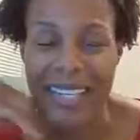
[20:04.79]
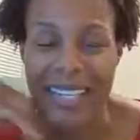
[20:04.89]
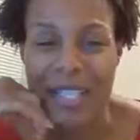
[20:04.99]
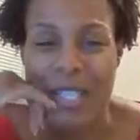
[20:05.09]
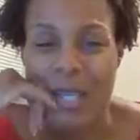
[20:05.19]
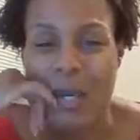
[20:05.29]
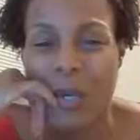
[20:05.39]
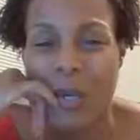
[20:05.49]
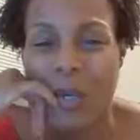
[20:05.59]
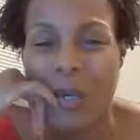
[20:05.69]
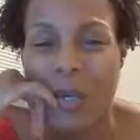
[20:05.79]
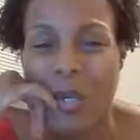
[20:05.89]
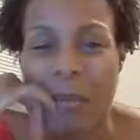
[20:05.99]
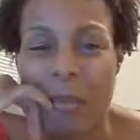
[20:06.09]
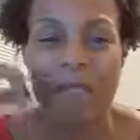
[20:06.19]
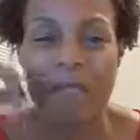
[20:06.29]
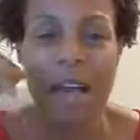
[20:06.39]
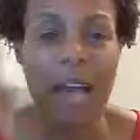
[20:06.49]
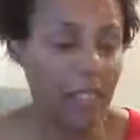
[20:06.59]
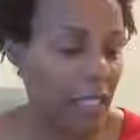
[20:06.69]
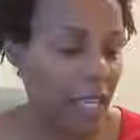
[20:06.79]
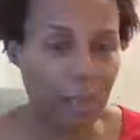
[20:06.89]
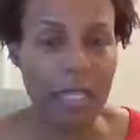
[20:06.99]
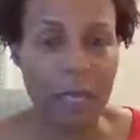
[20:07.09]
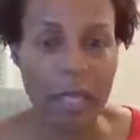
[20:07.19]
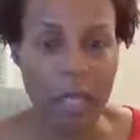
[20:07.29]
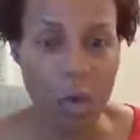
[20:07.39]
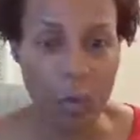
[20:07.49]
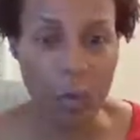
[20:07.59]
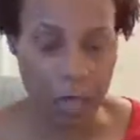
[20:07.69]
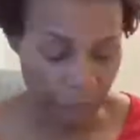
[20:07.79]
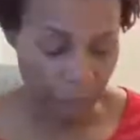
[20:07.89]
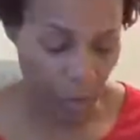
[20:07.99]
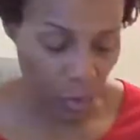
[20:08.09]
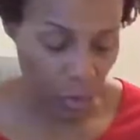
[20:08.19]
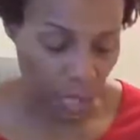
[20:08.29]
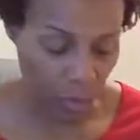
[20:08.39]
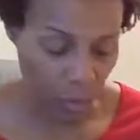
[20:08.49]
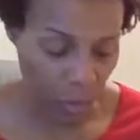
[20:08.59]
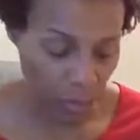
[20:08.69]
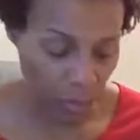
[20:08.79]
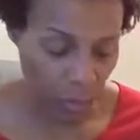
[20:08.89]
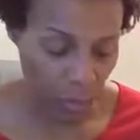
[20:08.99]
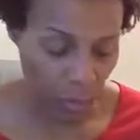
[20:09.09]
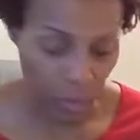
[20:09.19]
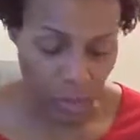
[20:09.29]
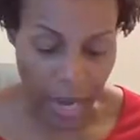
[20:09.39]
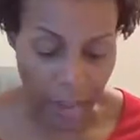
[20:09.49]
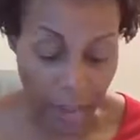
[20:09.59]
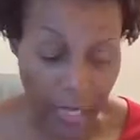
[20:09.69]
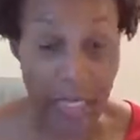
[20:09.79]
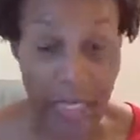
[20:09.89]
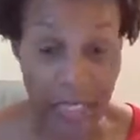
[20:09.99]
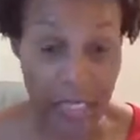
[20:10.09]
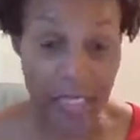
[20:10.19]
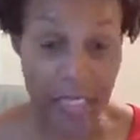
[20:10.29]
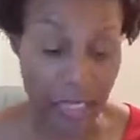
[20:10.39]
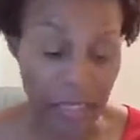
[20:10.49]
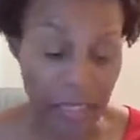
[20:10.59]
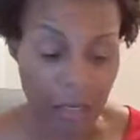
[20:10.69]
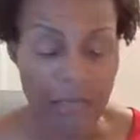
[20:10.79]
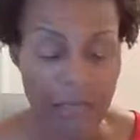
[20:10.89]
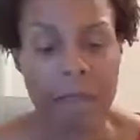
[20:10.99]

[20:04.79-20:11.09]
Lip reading: So my 5 steps, I'm going to open up my phone so I can read them to you. I created this myself.